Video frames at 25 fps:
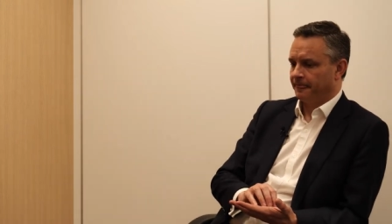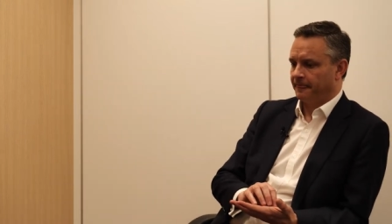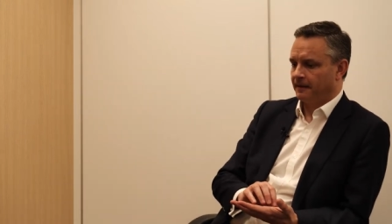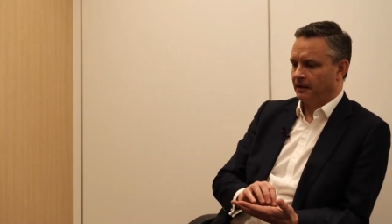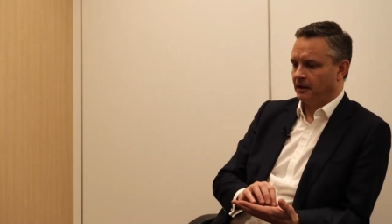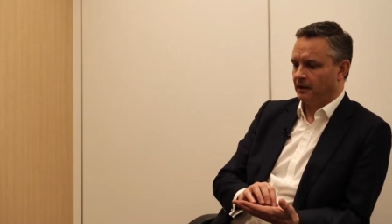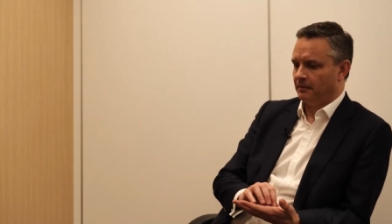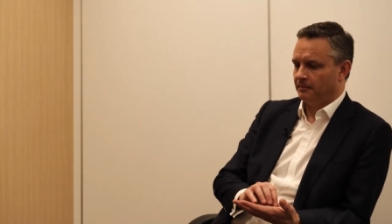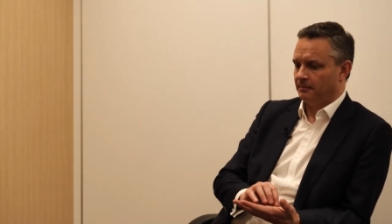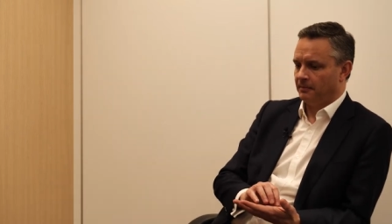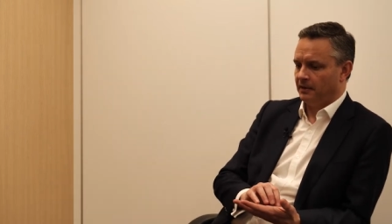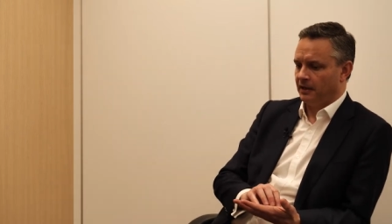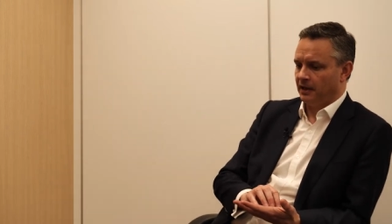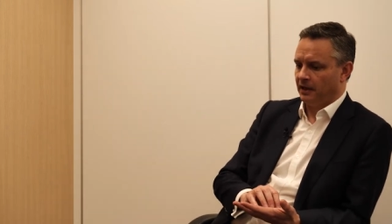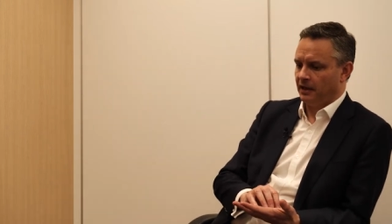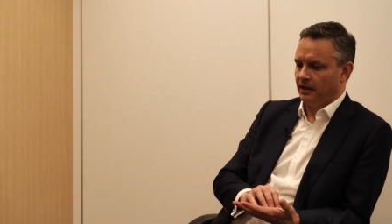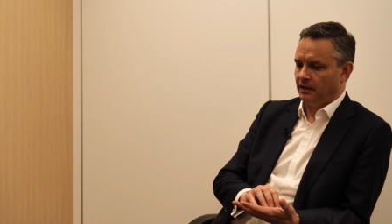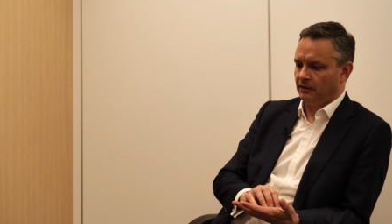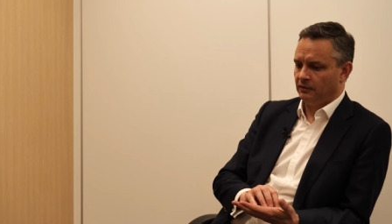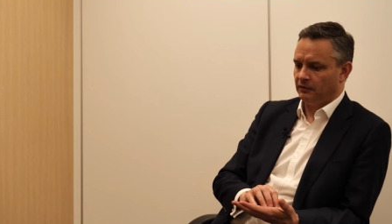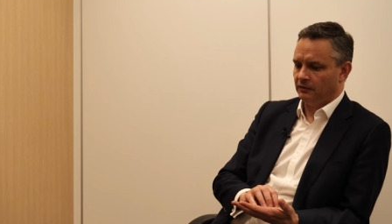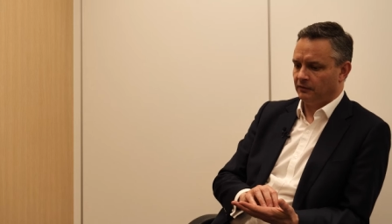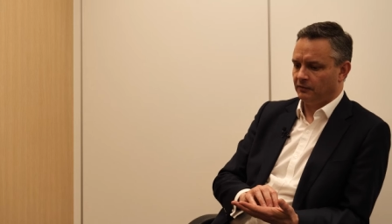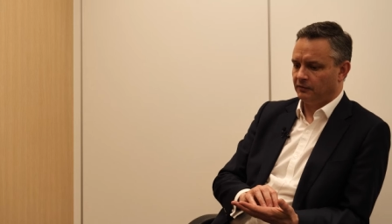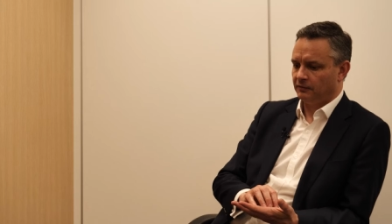Um,
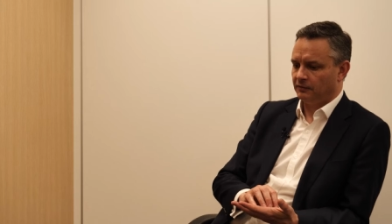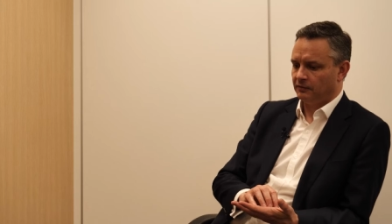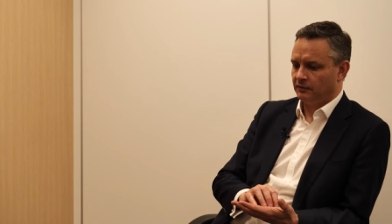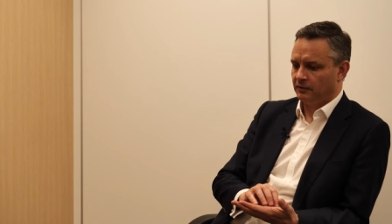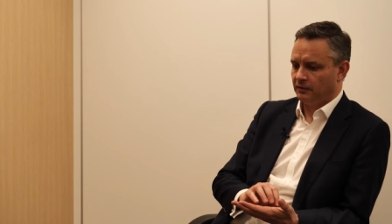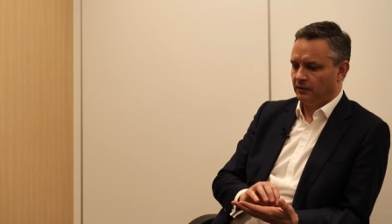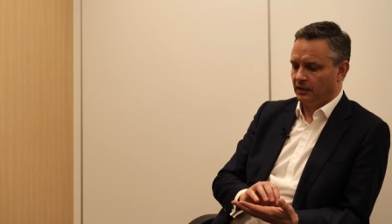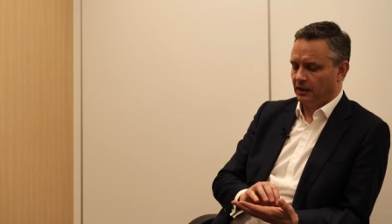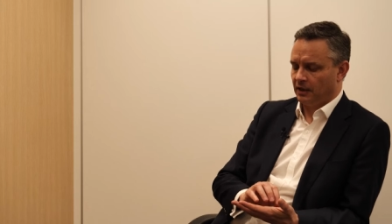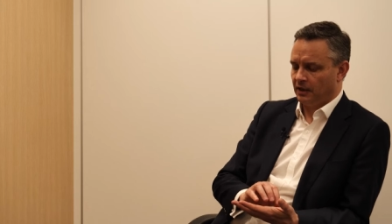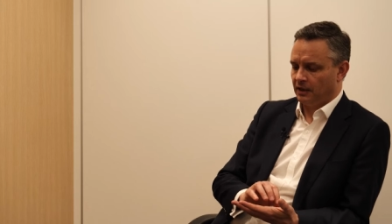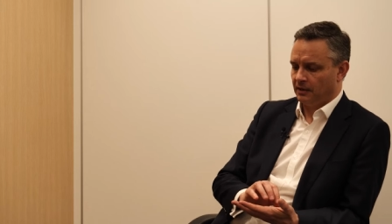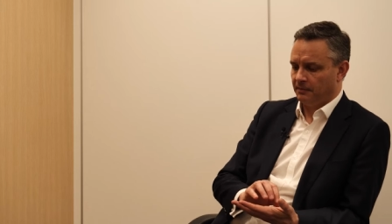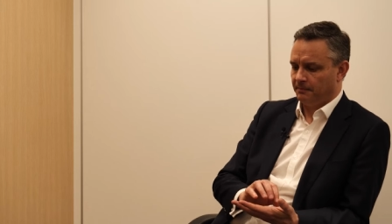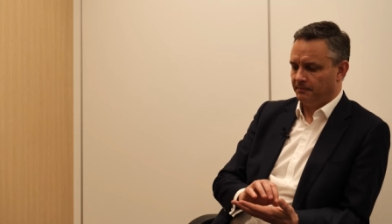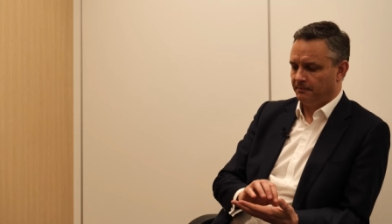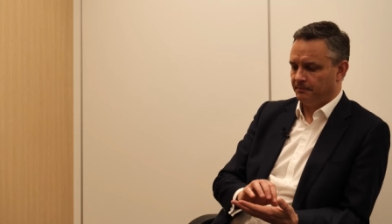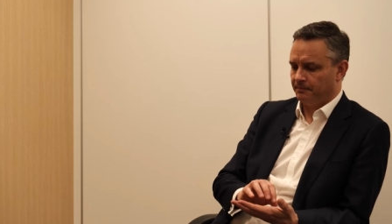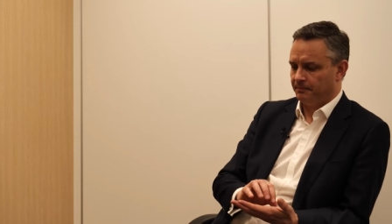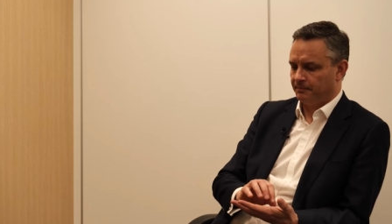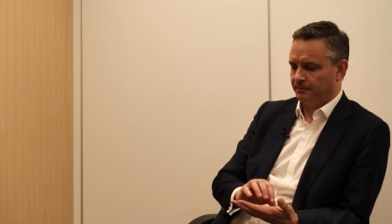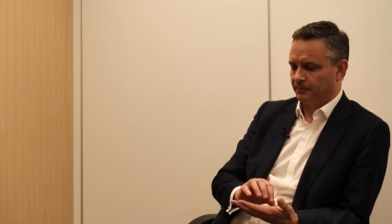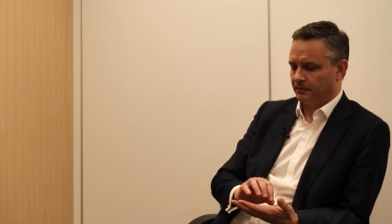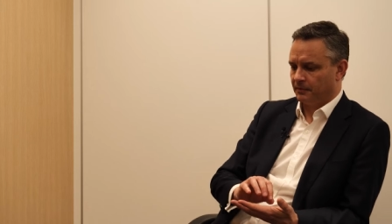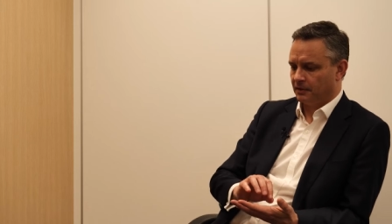and
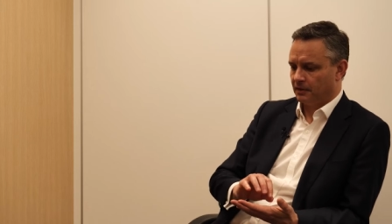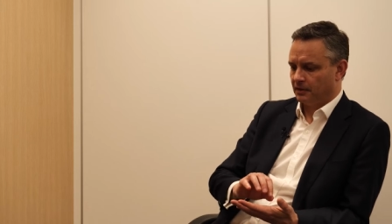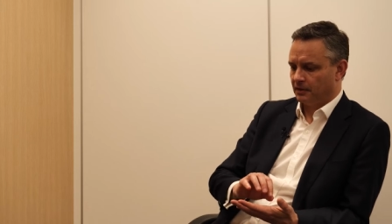um,